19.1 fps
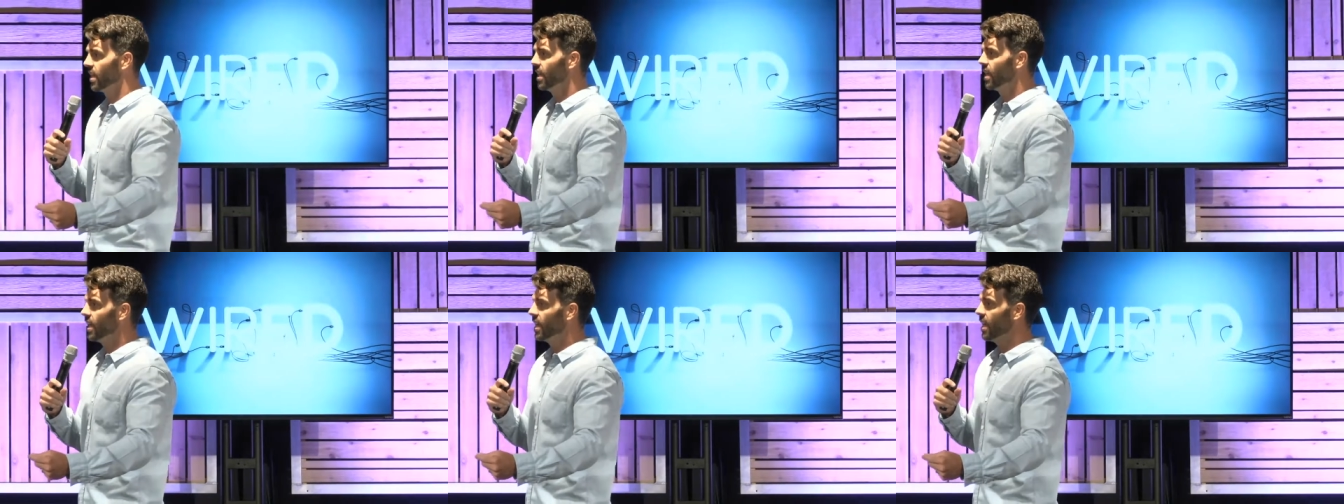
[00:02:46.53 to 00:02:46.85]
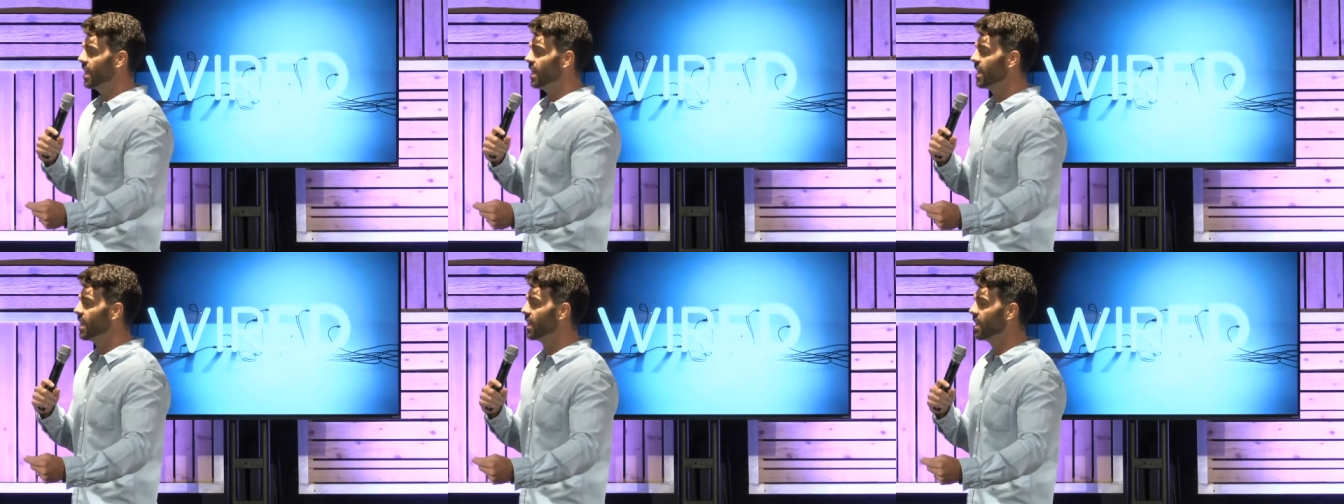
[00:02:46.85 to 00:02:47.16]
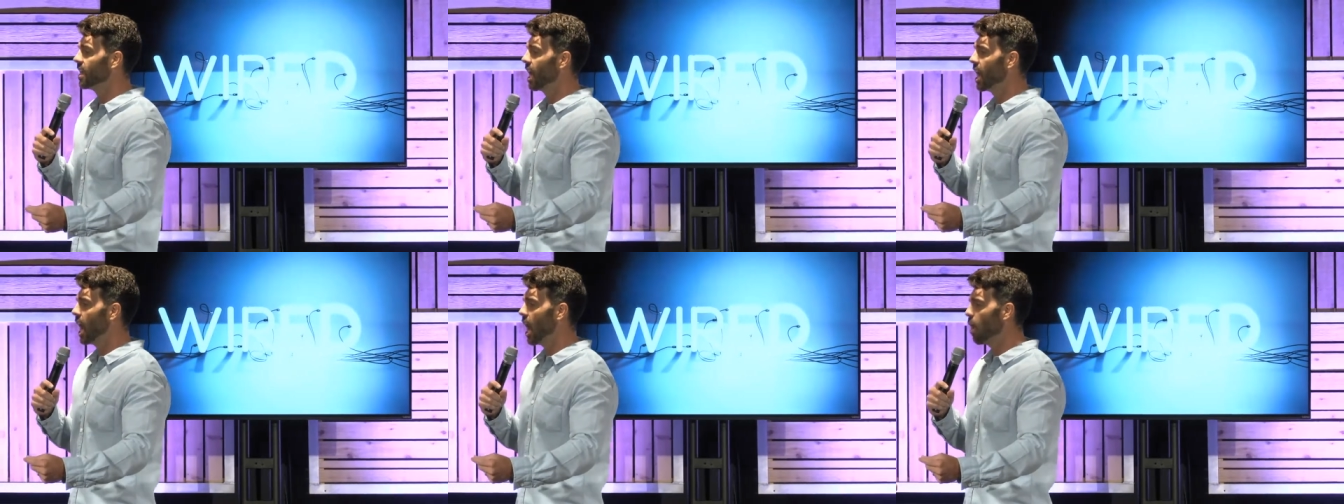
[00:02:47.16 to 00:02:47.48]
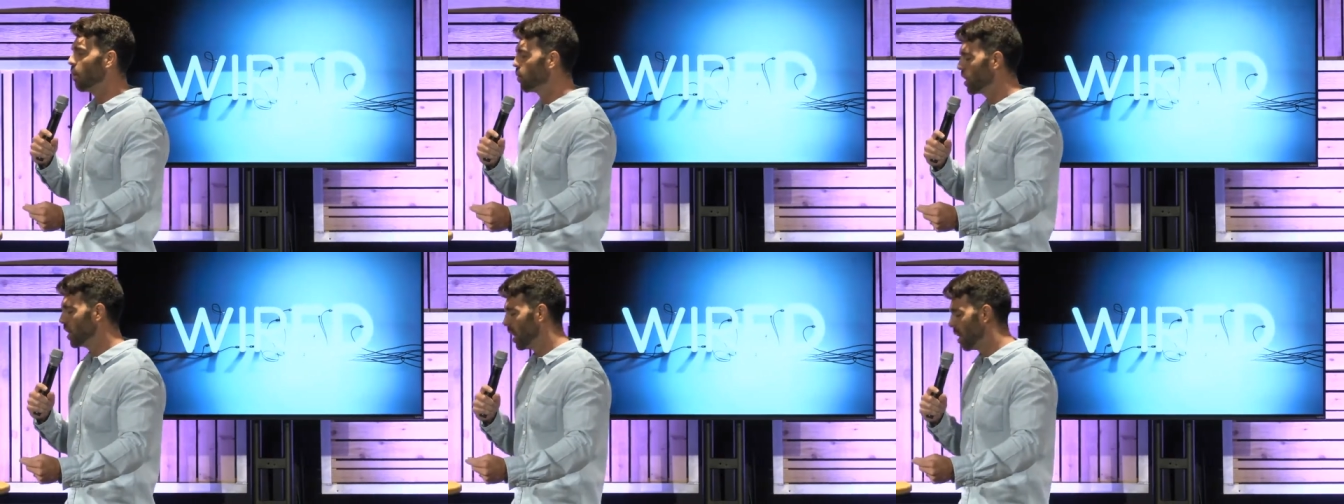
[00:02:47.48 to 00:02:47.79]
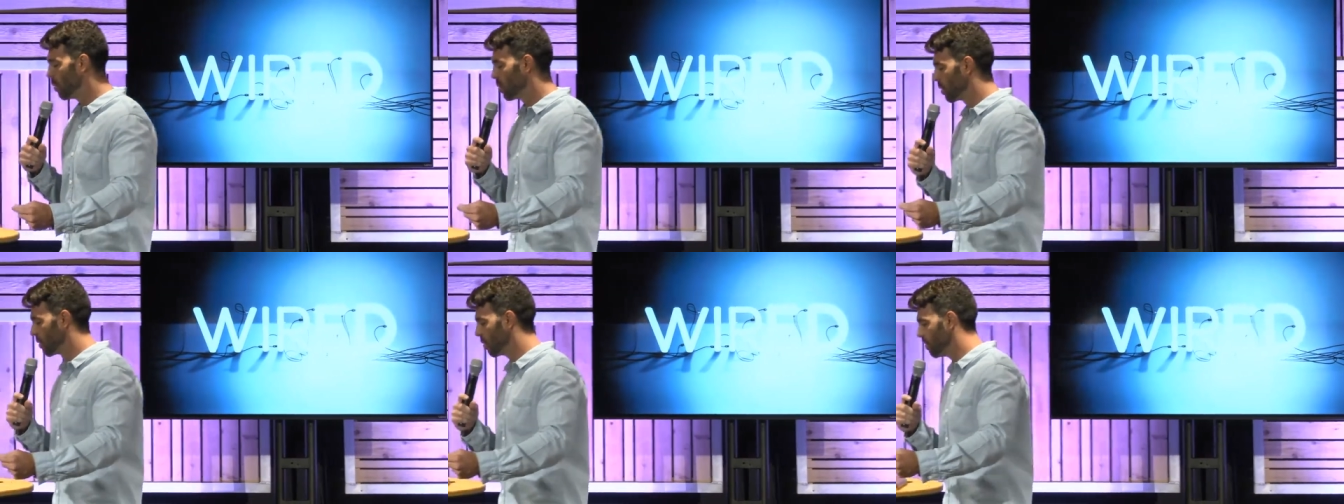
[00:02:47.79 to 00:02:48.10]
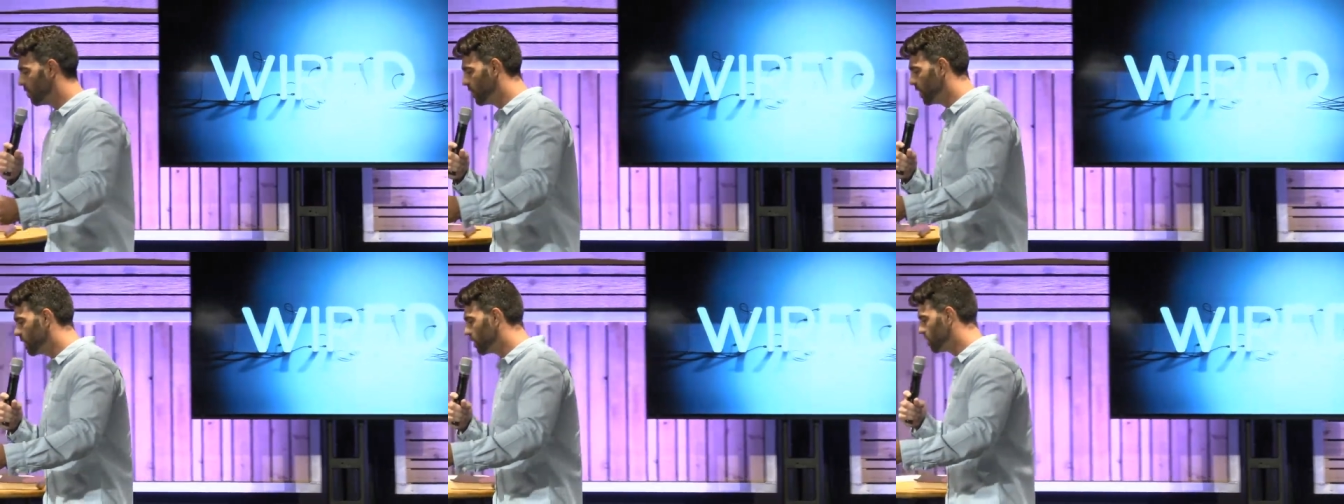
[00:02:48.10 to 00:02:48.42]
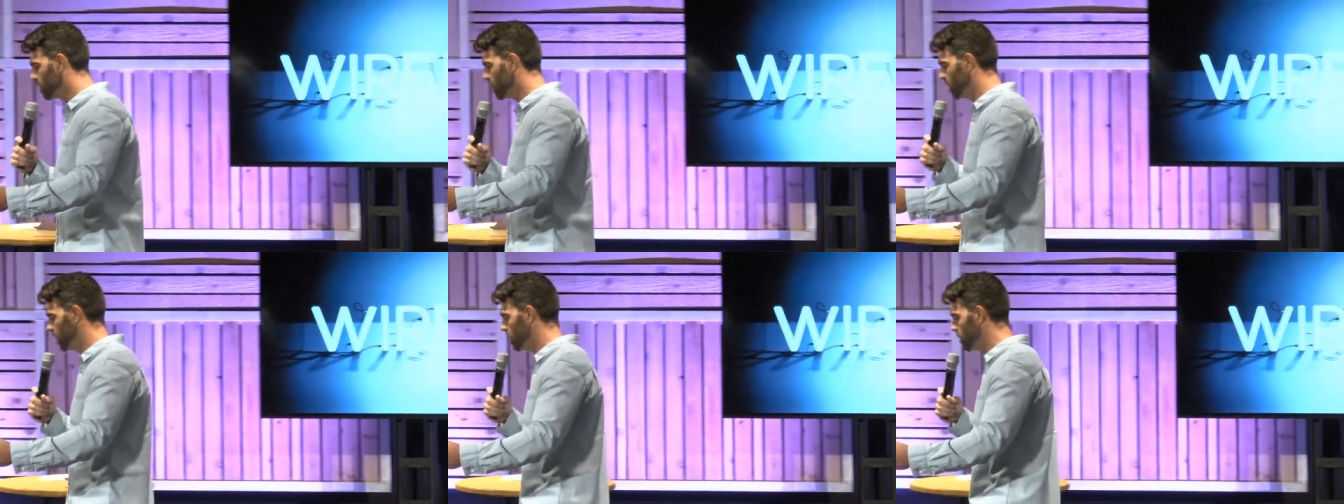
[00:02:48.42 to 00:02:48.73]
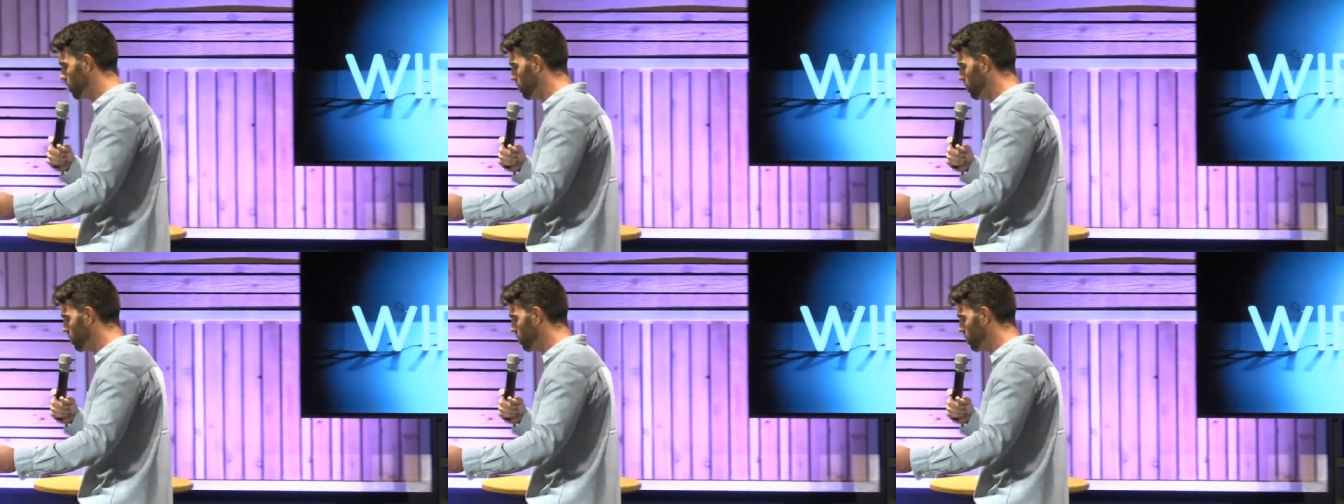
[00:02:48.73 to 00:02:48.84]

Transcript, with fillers: And uh, I want to I want to reveal to you